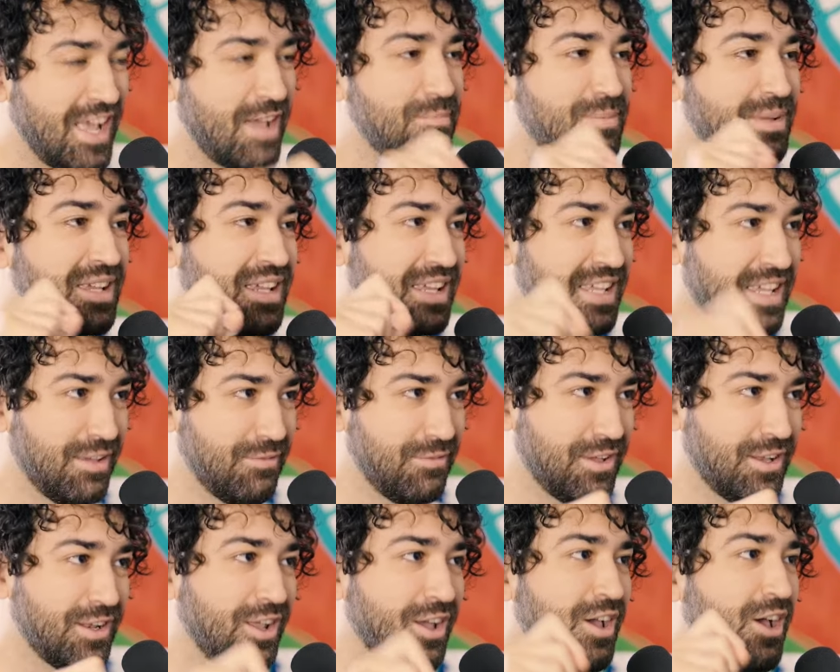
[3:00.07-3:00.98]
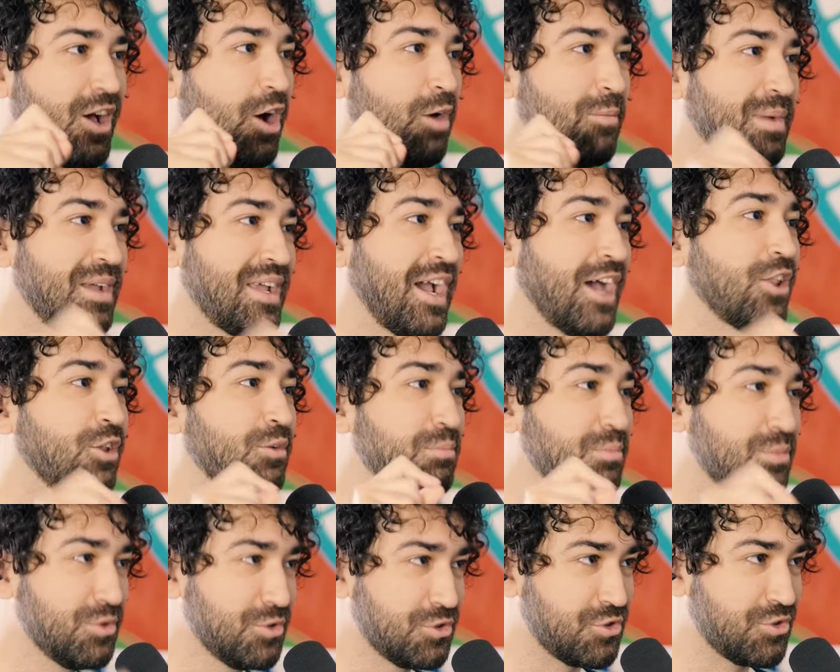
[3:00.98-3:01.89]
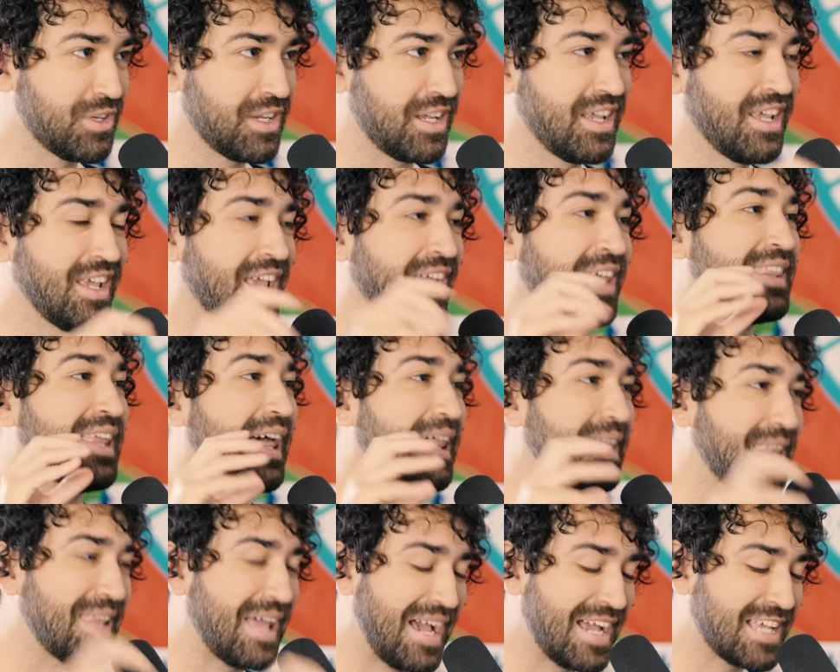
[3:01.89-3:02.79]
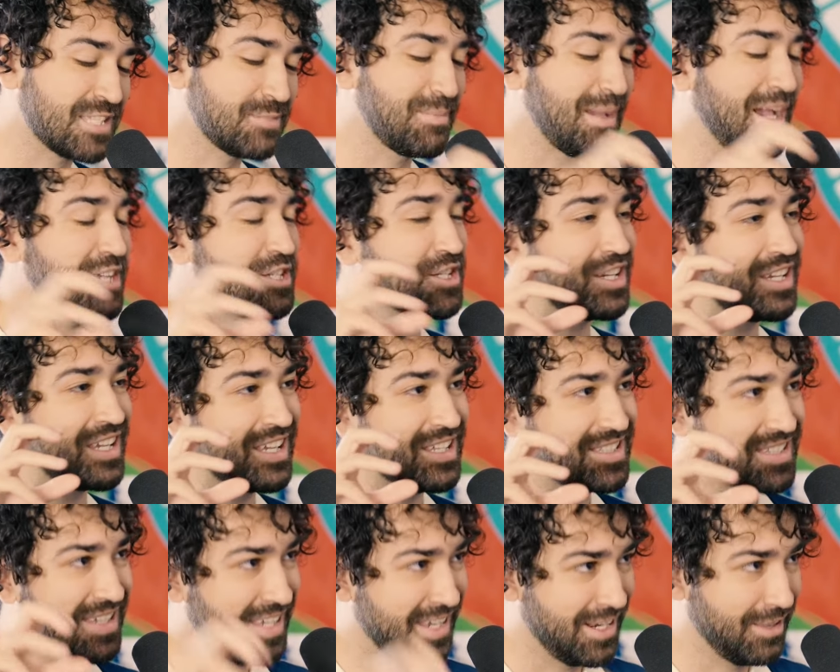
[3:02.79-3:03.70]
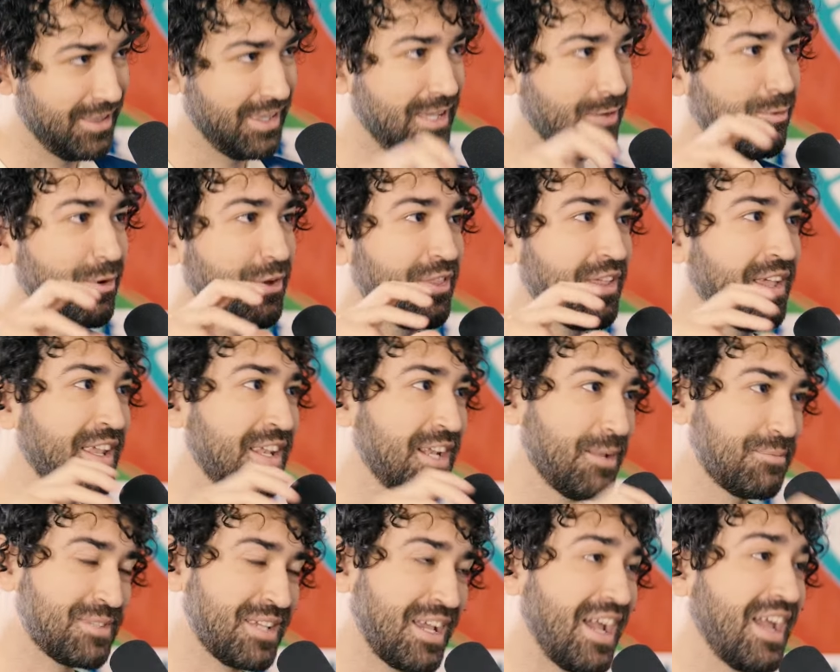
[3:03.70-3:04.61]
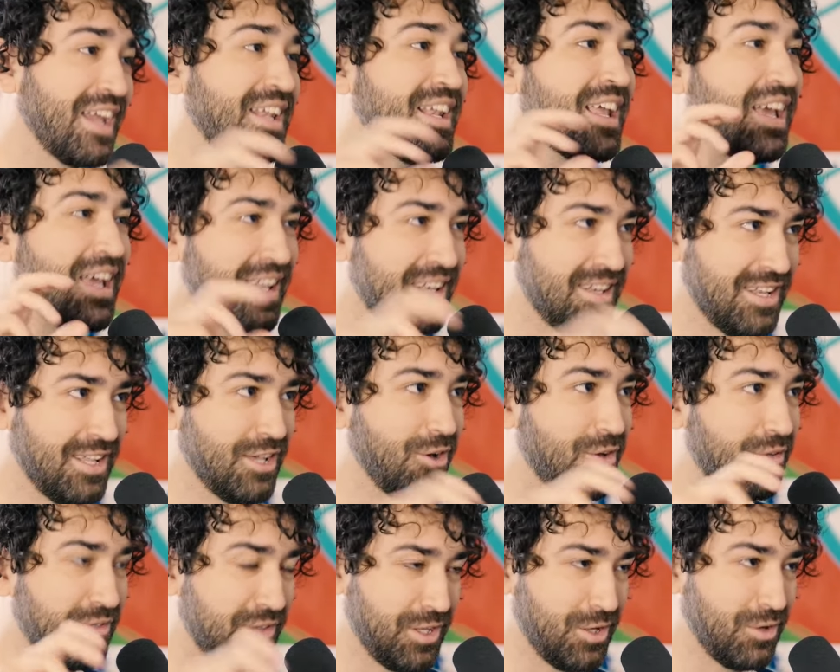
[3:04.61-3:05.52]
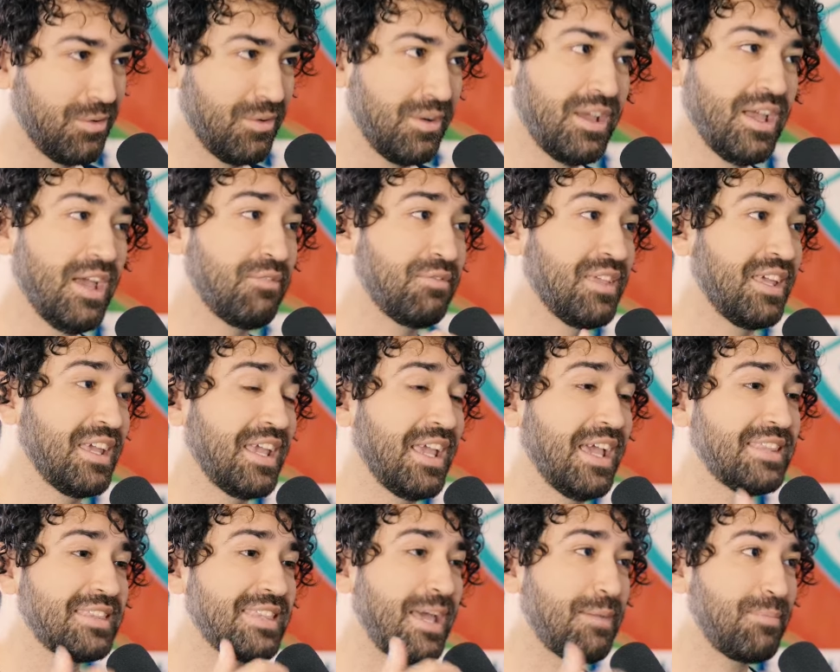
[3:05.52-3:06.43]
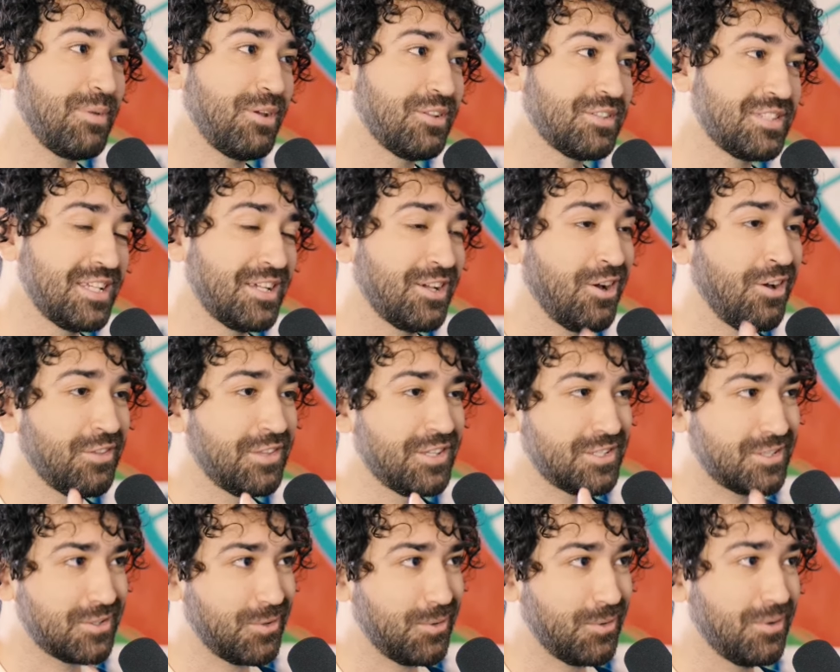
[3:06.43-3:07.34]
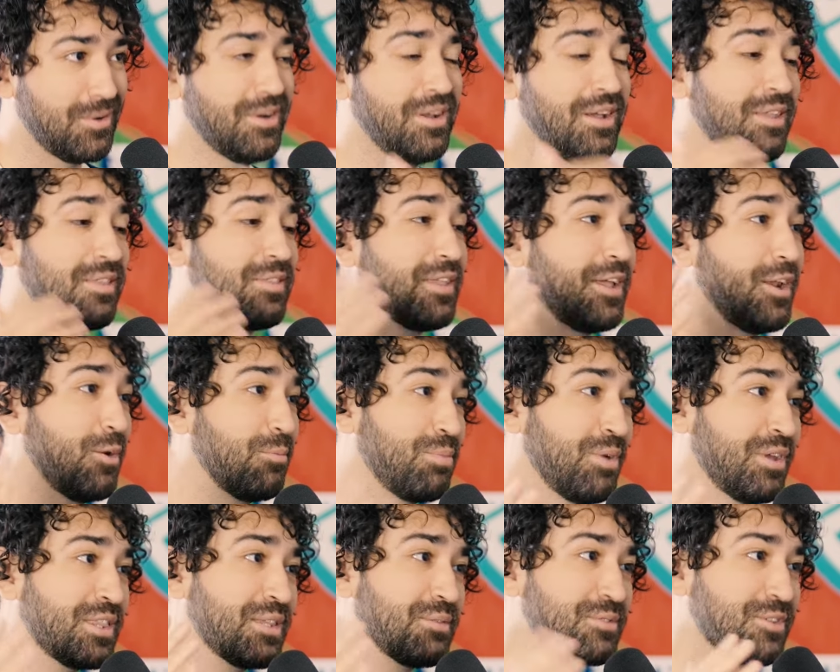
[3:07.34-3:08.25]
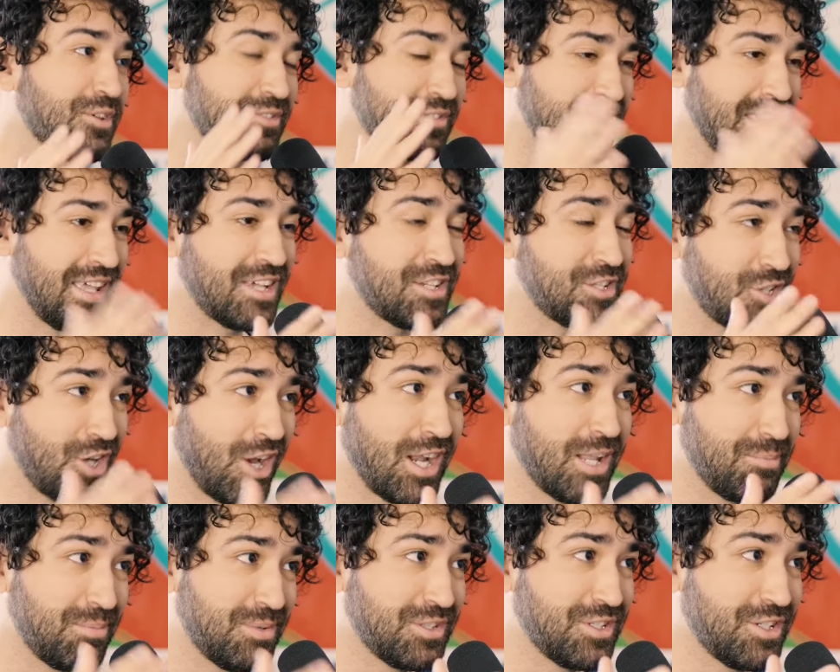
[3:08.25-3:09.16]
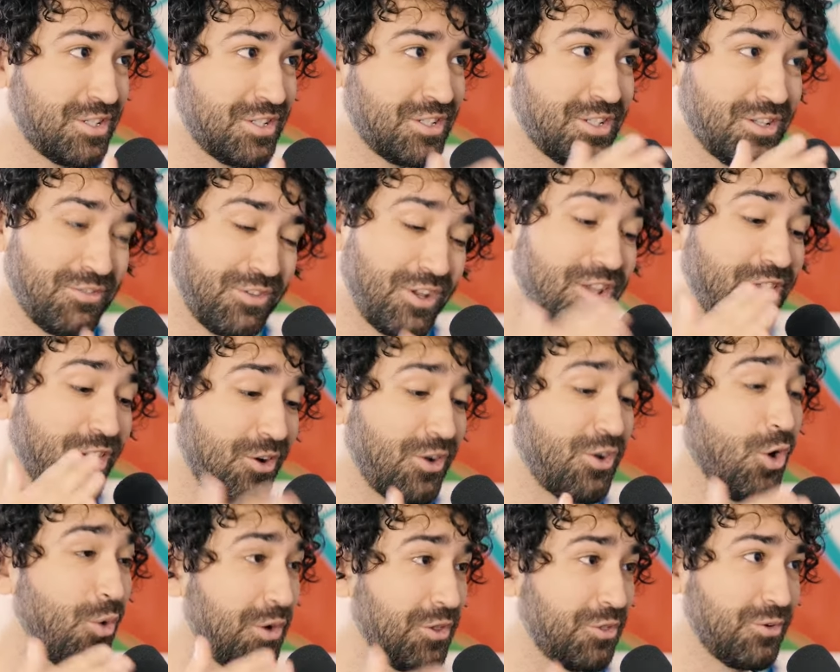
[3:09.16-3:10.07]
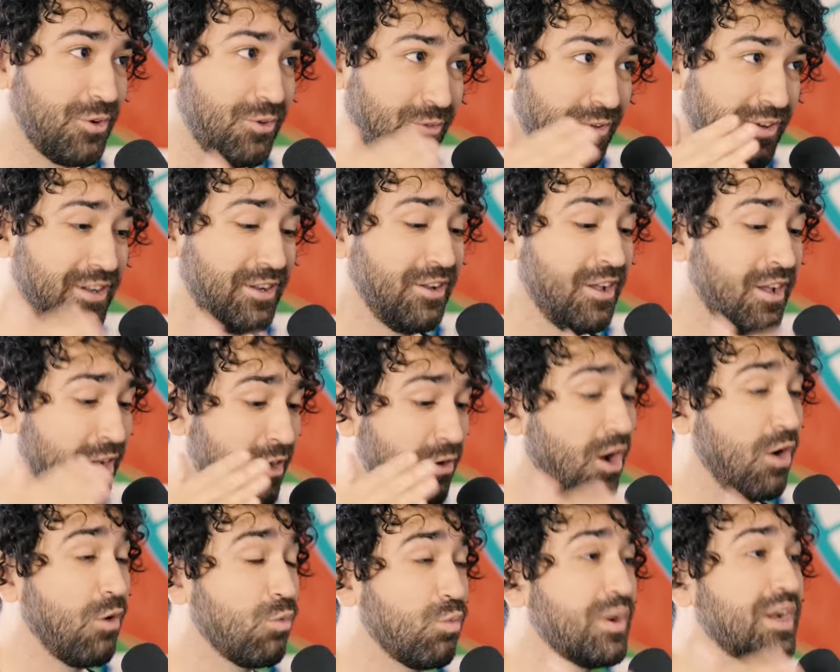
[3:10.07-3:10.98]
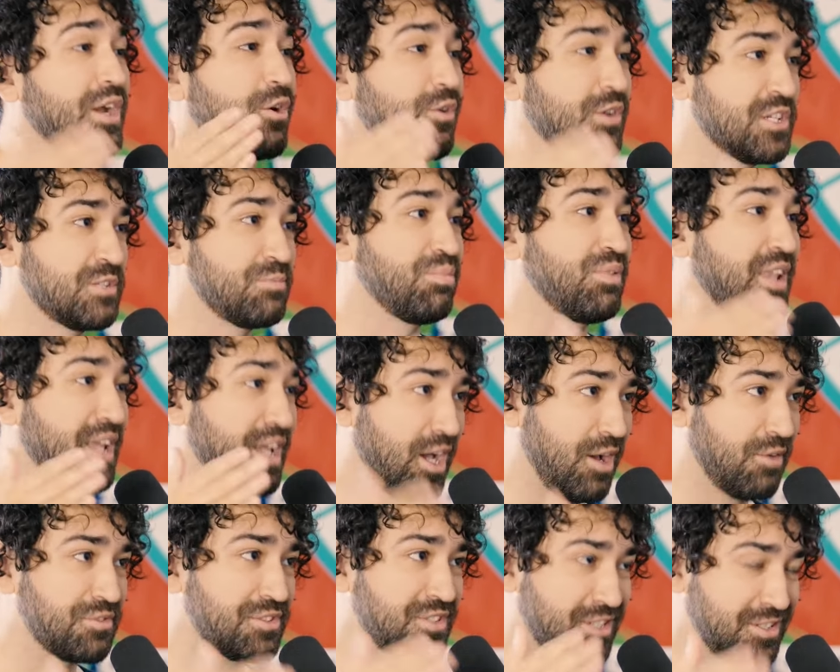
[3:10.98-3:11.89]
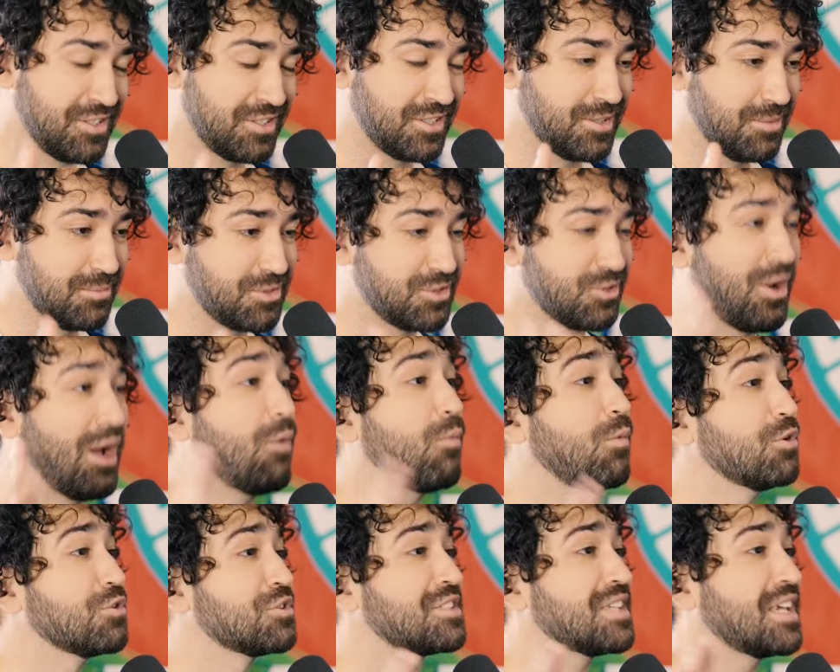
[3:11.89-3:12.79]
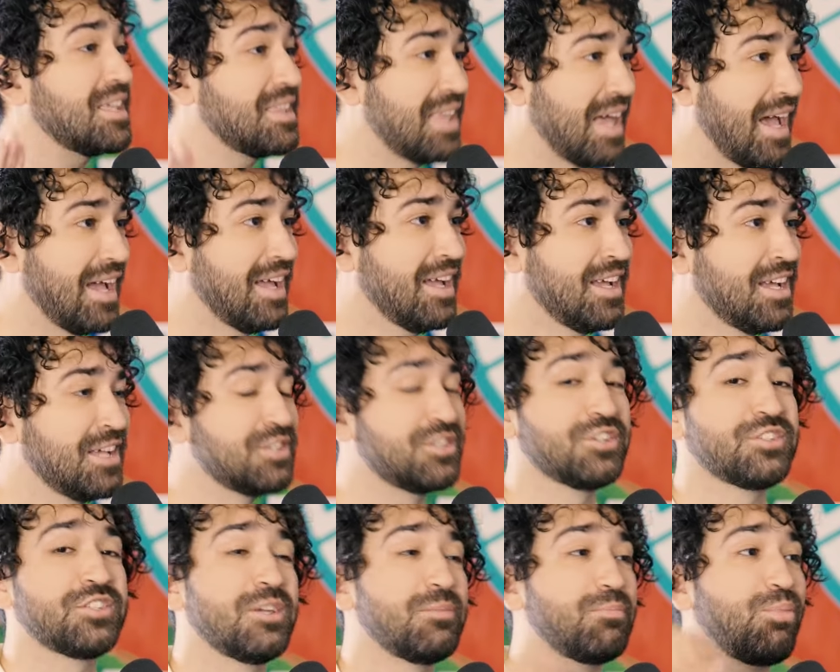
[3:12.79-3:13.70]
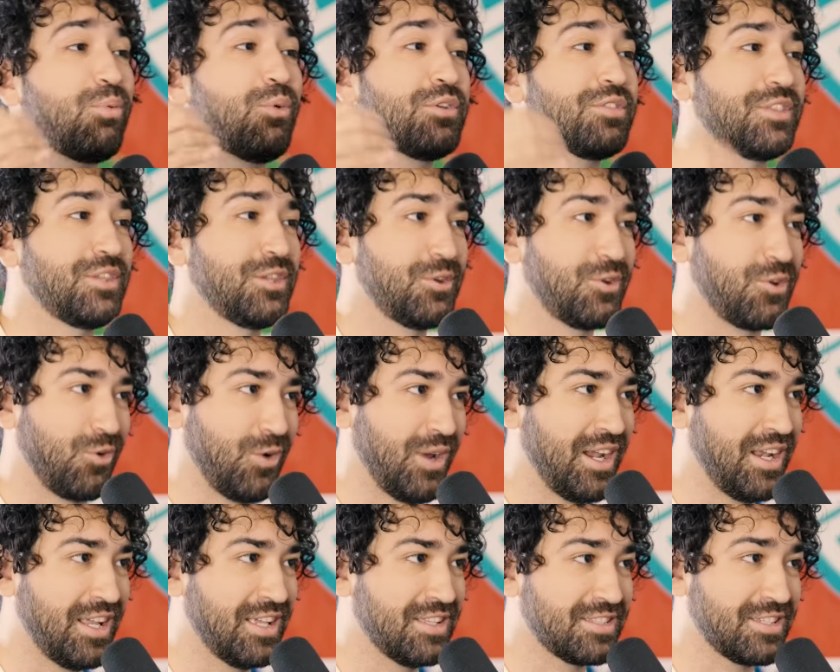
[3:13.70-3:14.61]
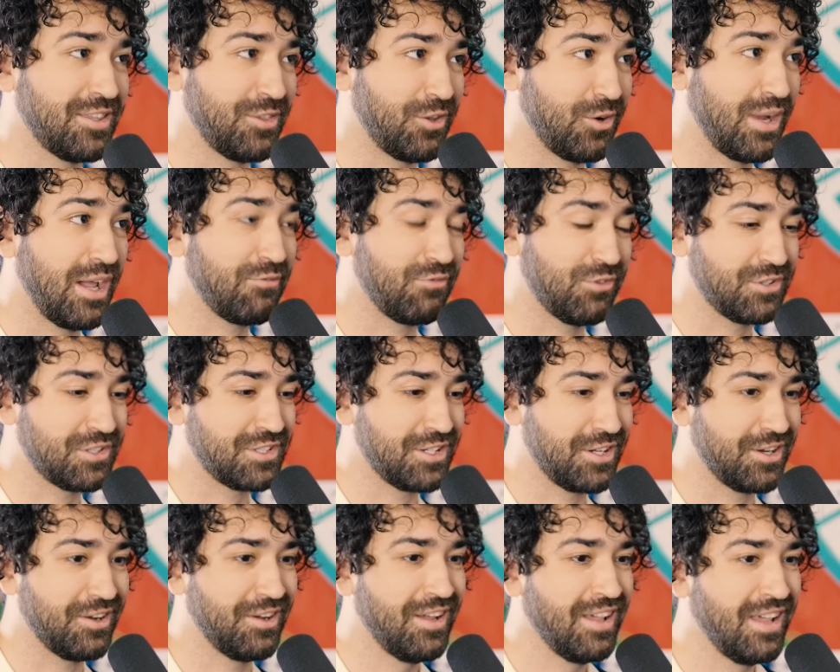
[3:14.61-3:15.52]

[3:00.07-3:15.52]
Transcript: have been given on Mykhailo Mudryk in that last match against Italy, where they ended up tying 0-0. If they get that penalty call and they score, they don't put themselves in that shoddy position of, you know, going through a rigorous playoff system. So I will say that to support the Ukrainians in their efforts here.